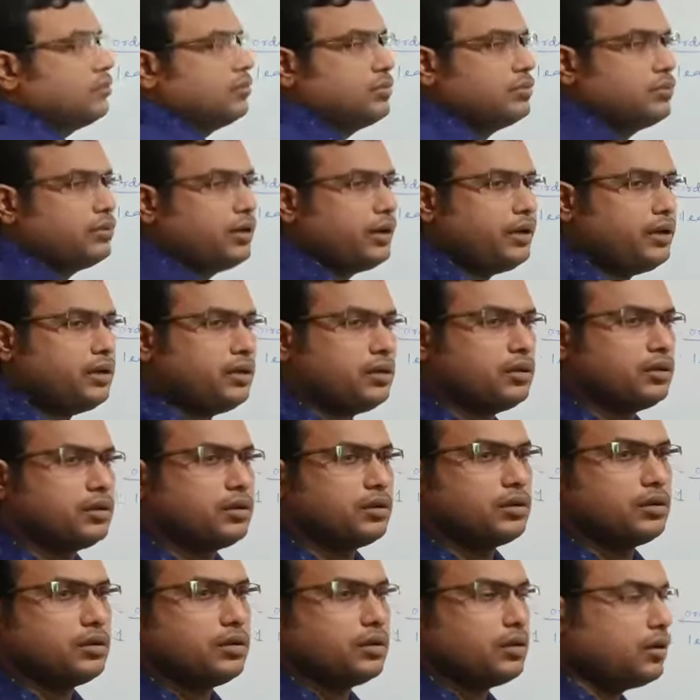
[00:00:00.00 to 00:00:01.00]
right?
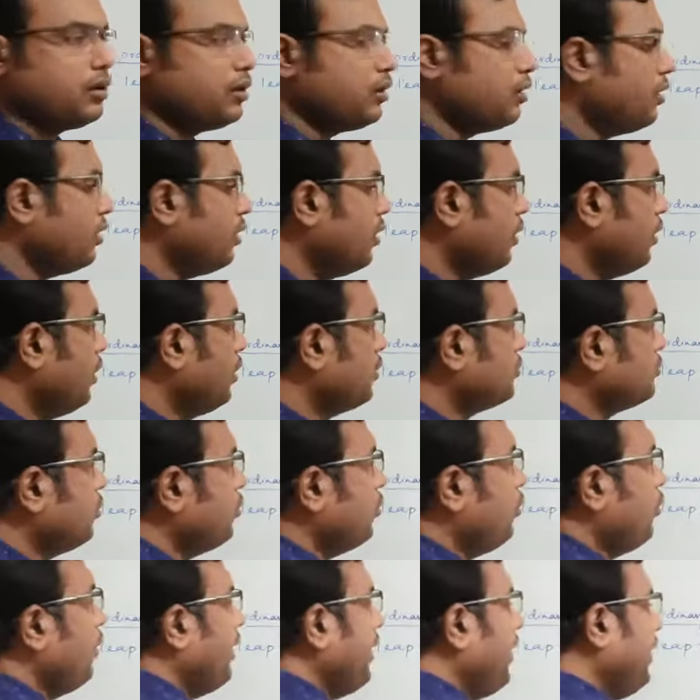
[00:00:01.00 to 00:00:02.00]

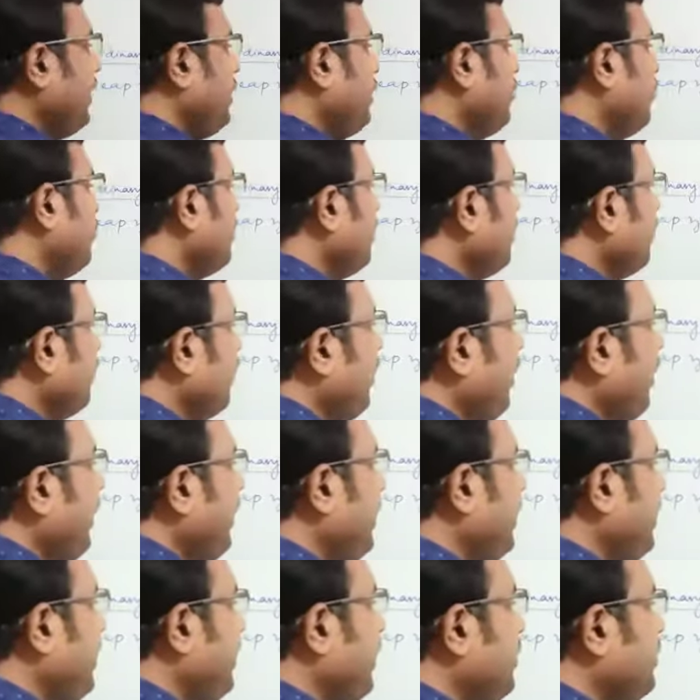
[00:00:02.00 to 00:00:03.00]
So when you
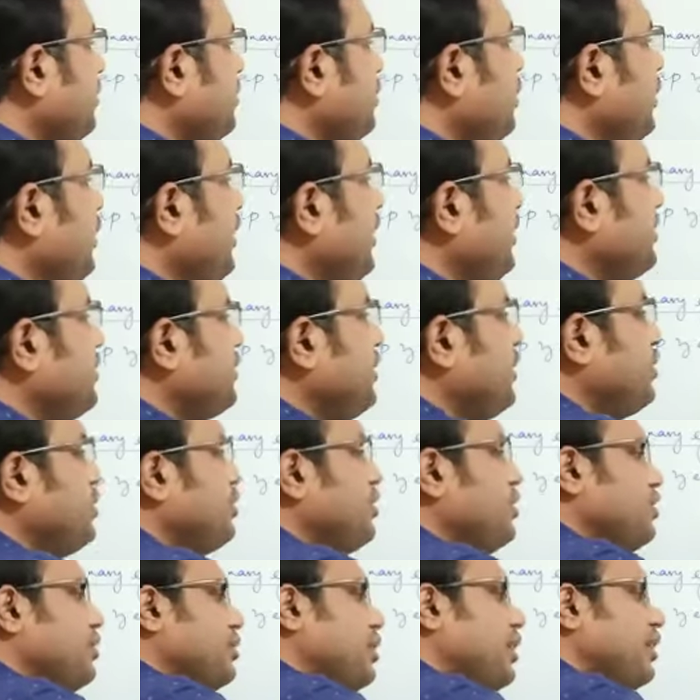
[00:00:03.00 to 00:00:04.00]
divide
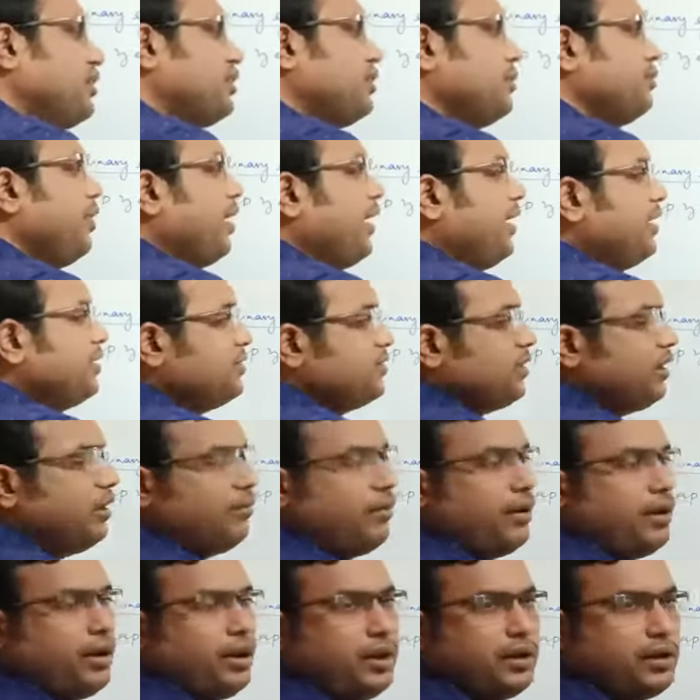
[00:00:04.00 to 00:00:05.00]
366 by
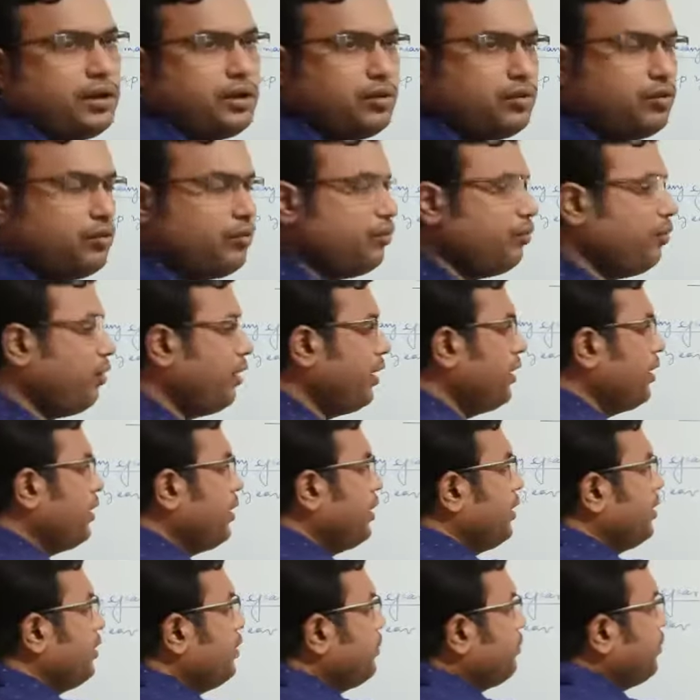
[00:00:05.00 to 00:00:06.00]
7, you
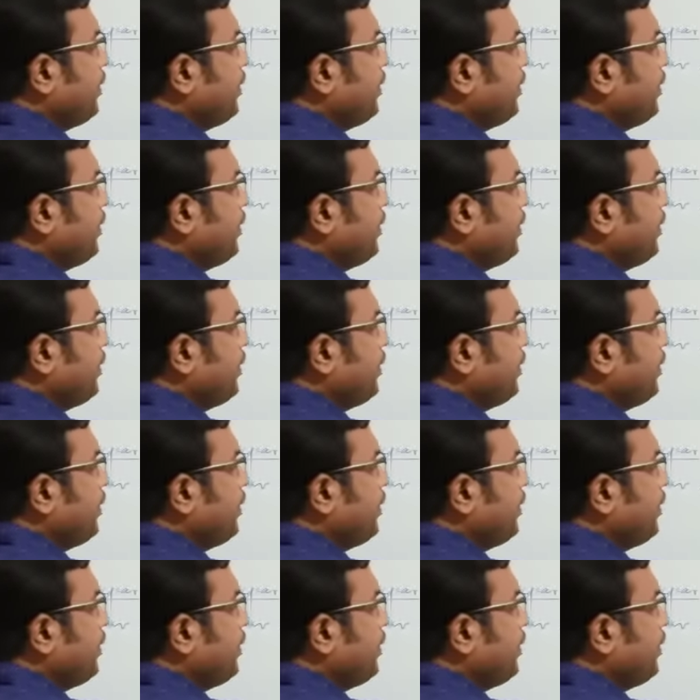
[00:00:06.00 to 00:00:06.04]
find